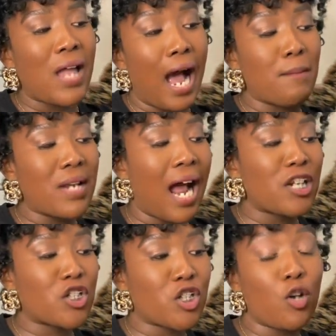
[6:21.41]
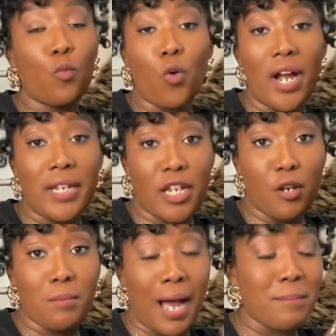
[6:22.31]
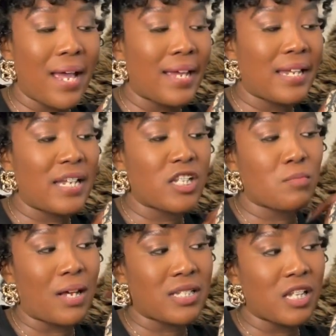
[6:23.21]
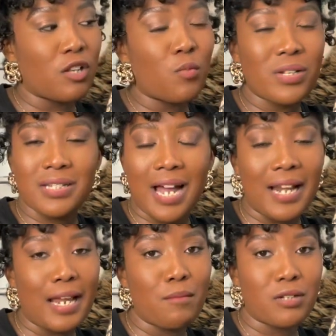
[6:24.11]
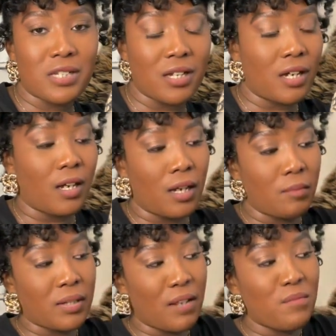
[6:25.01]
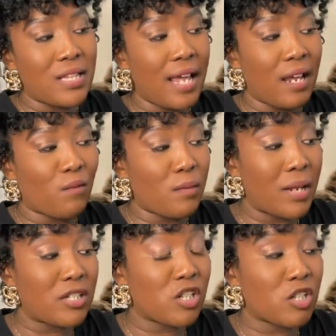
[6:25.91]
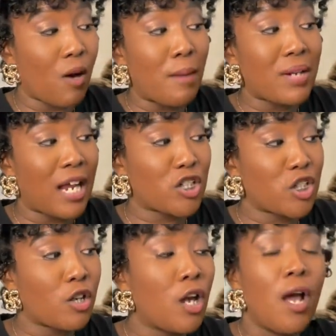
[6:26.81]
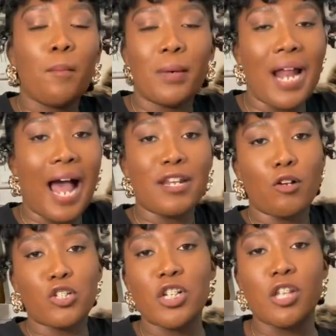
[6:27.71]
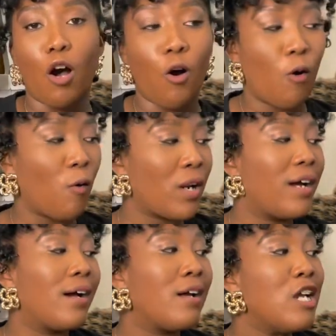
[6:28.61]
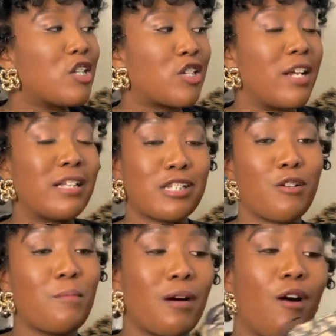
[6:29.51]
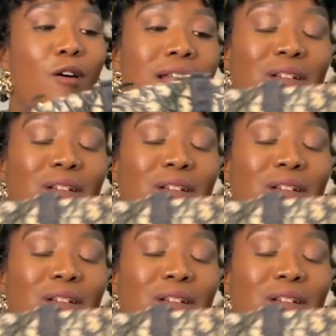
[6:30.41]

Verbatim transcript: I'm not sure what year my bag is. My seller was not able to um, give me that information, so I'm not sure. But I know she's old. She is super old.